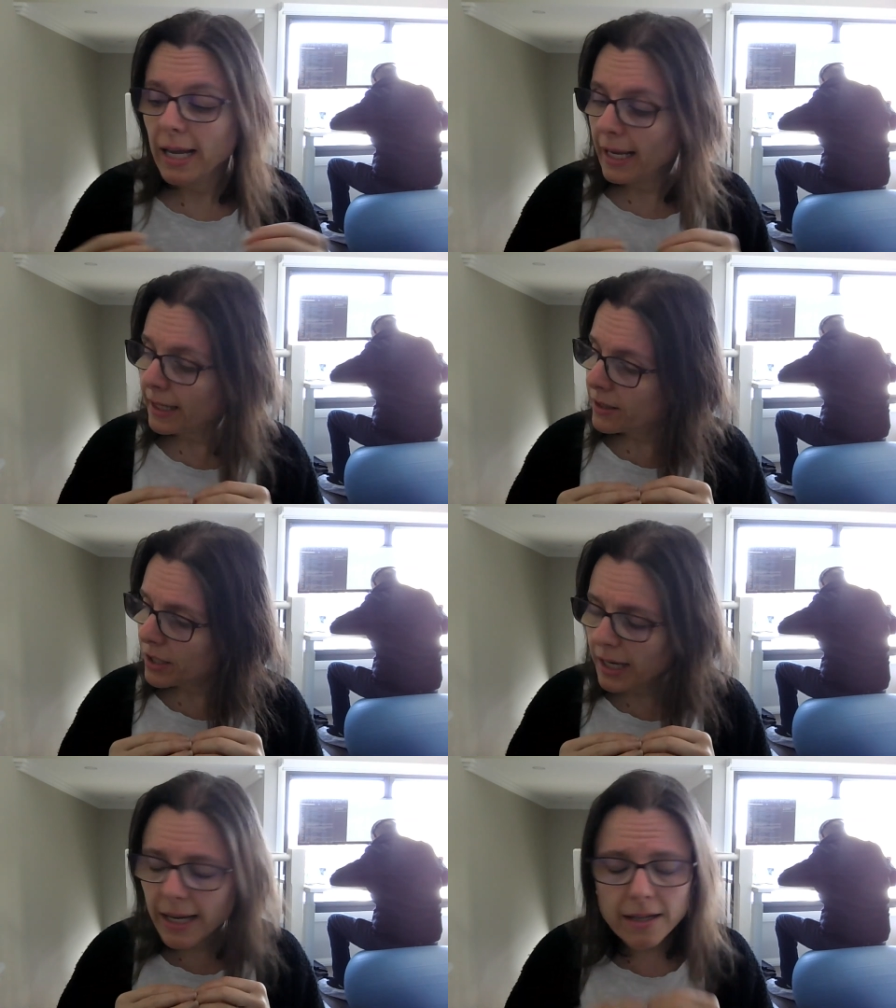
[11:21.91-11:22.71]
It
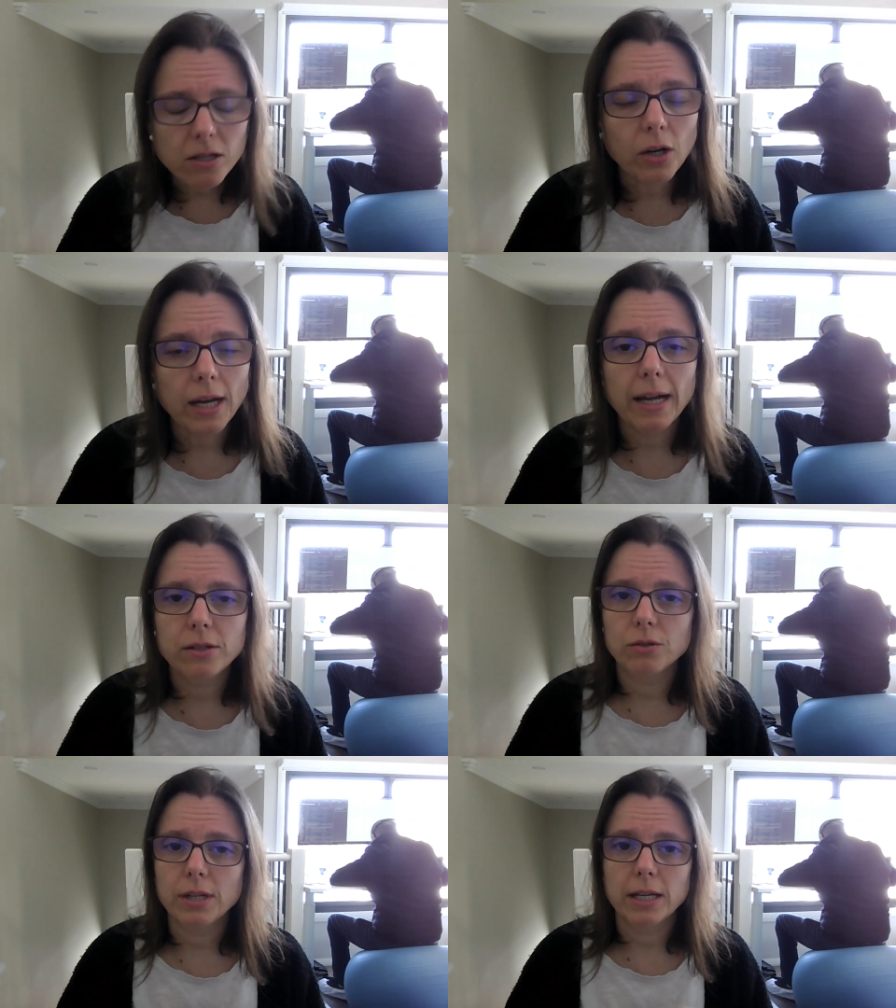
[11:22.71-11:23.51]
is okay
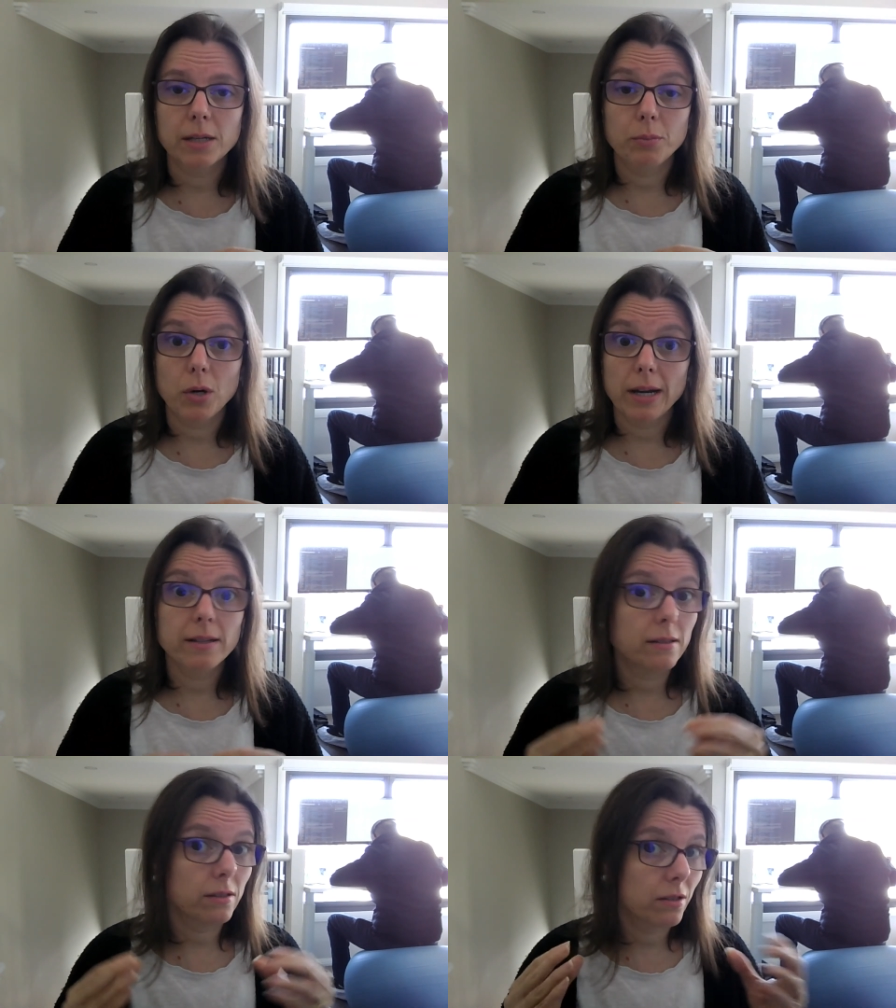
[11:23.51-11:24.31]
to take a
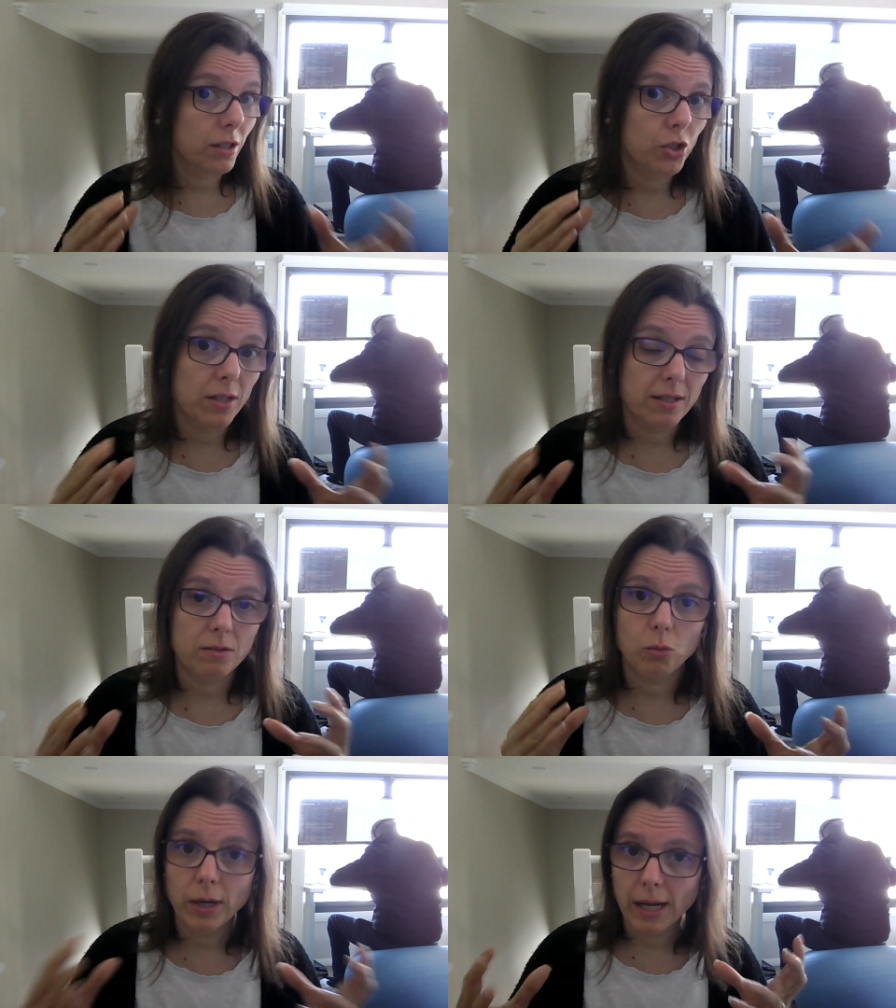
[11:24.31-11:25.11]
break, such as
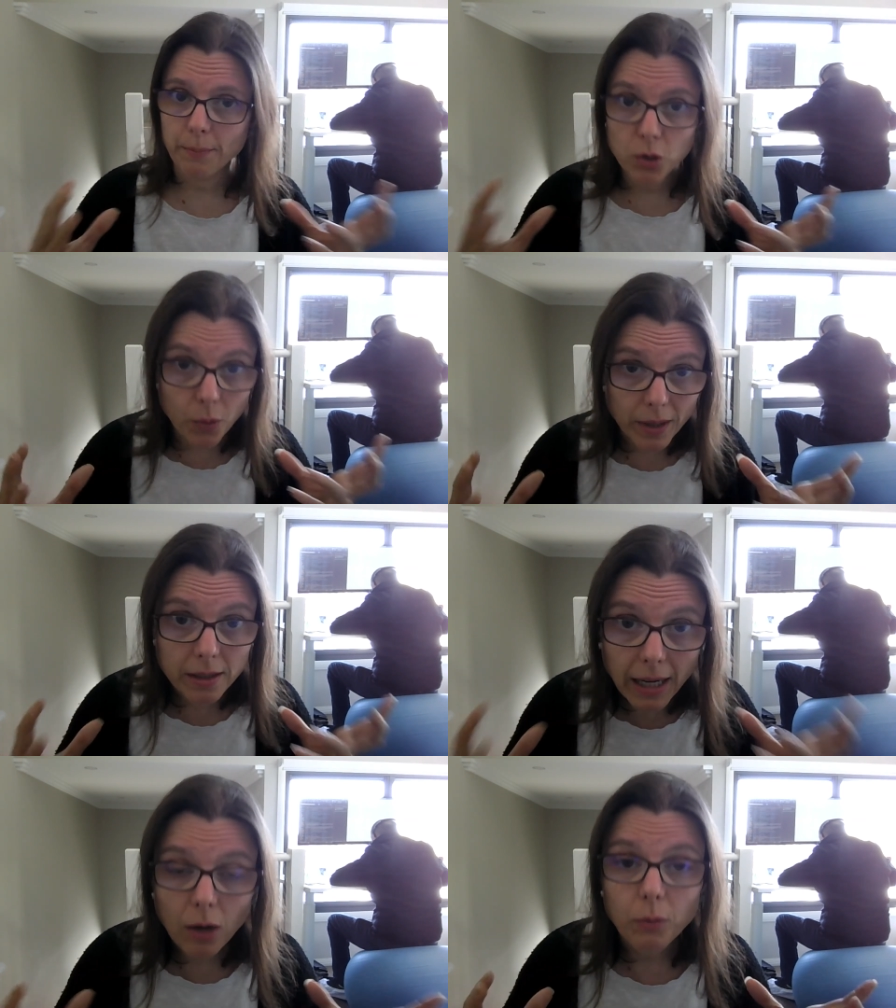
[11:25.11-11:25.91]
what I'm
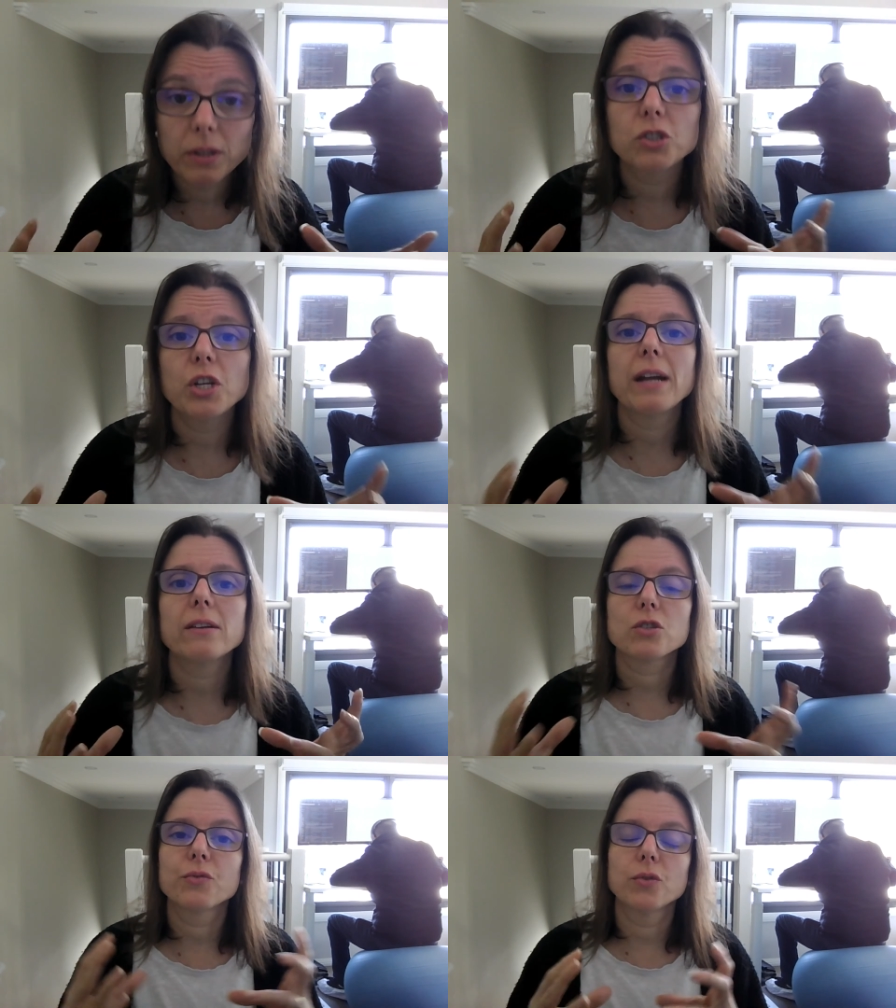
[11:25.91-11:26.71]
doing now with the
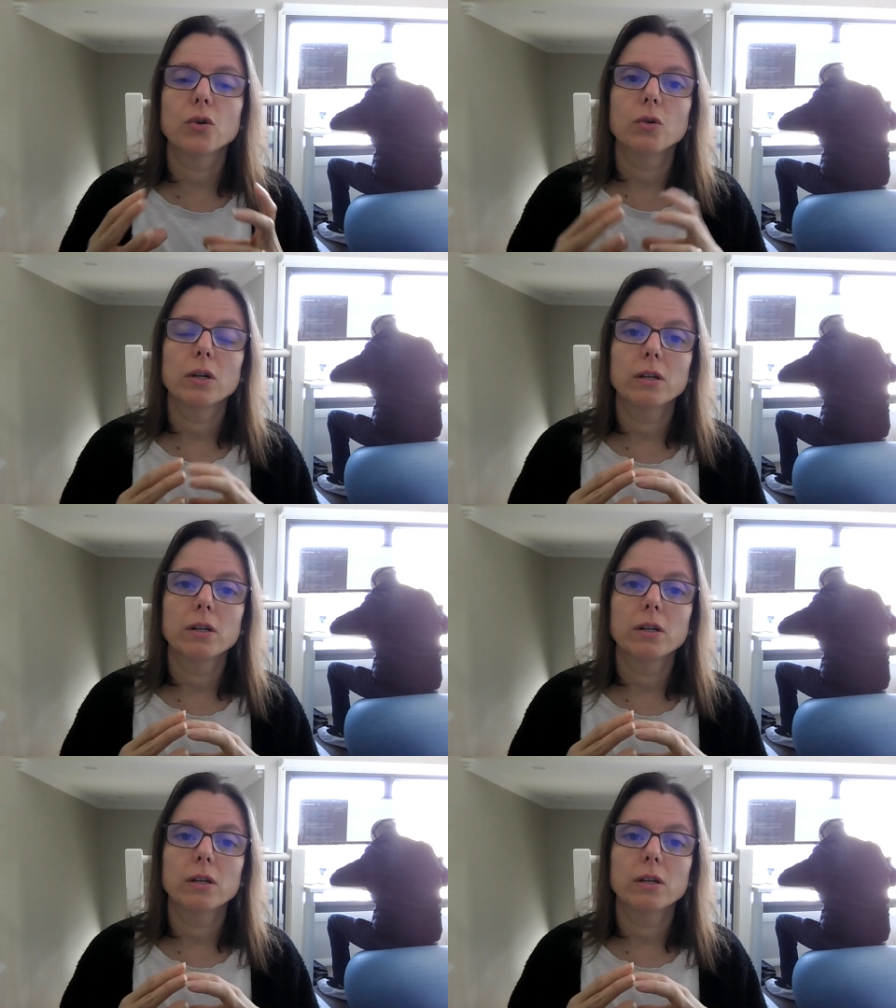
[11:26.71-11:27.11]
channels for,